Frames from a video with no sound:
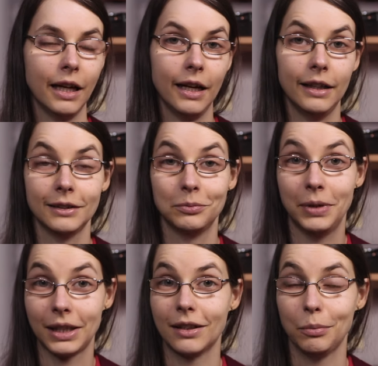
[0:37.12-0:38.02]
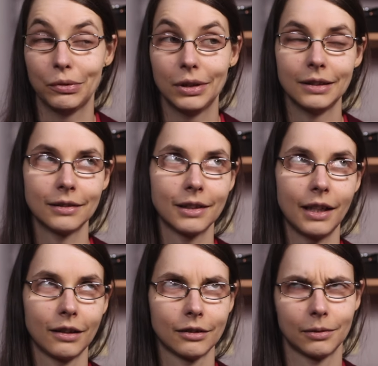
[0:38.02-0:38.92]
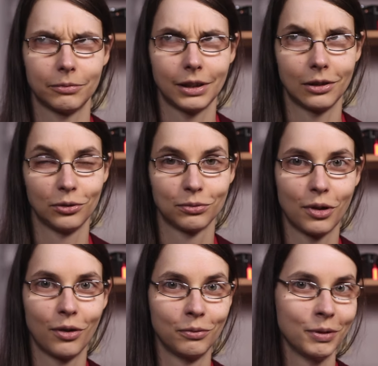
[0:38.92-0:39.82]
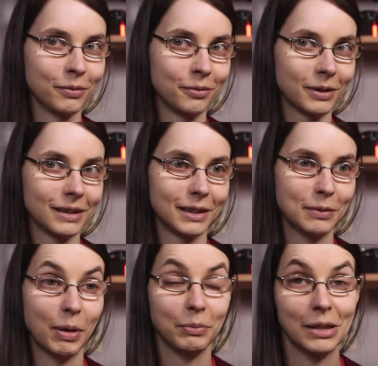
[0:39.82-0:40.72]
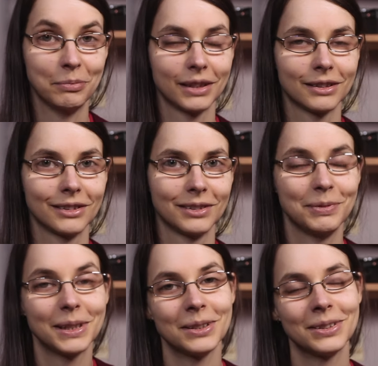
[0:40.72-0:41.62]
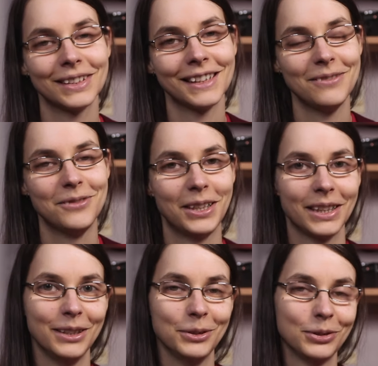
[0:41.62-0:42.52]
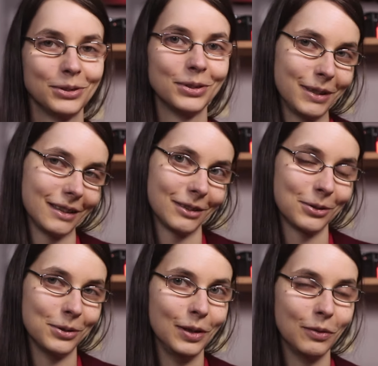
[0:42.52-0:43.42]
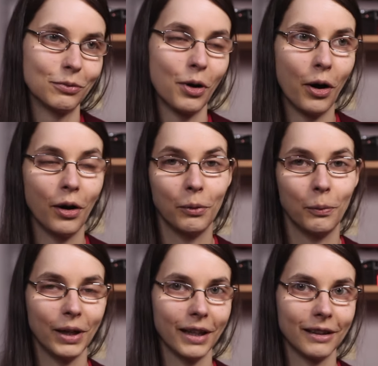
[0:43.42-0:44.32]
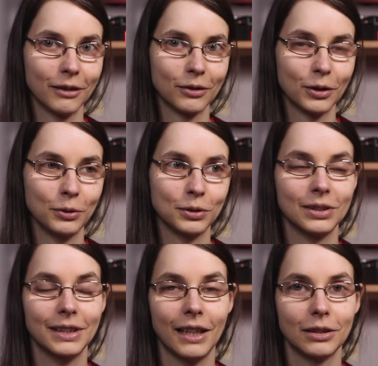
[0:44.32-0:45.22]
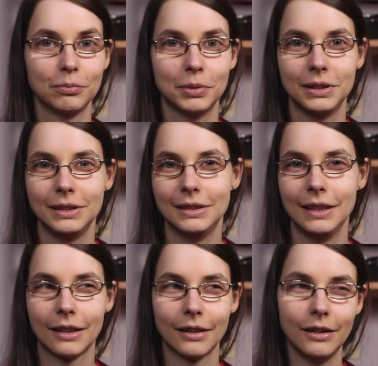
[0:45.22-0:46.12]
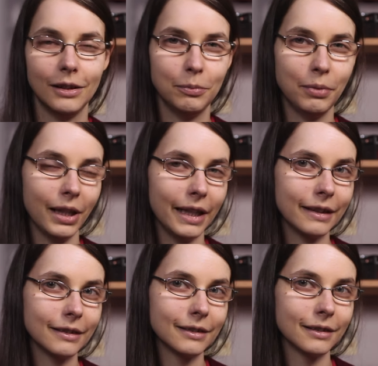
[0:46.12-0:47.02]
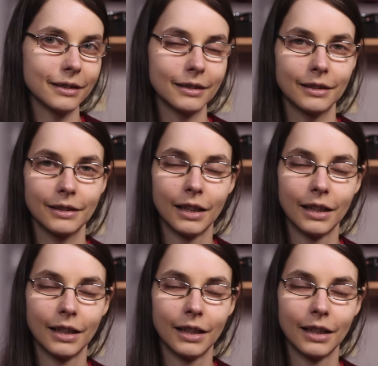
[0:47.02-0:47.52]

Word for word: as a backup in case something goes wrong with the Mamiya pictures because I'm very used to things going wrong when I go to that particular place. It's uh,